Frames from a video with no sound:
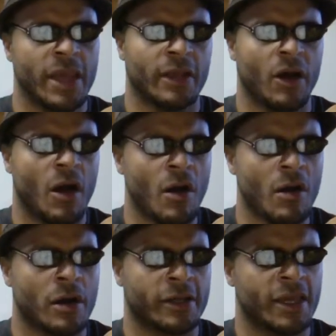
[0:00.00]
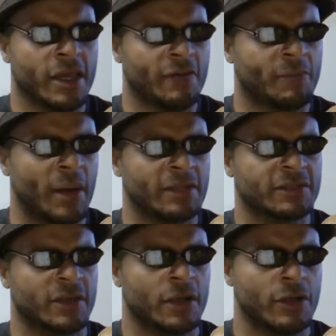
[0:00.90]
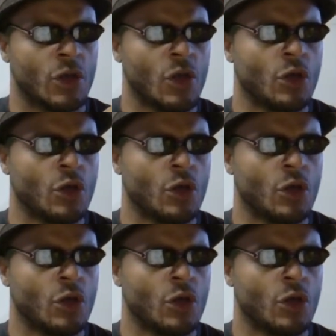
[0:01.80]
and Og, king of Bashan,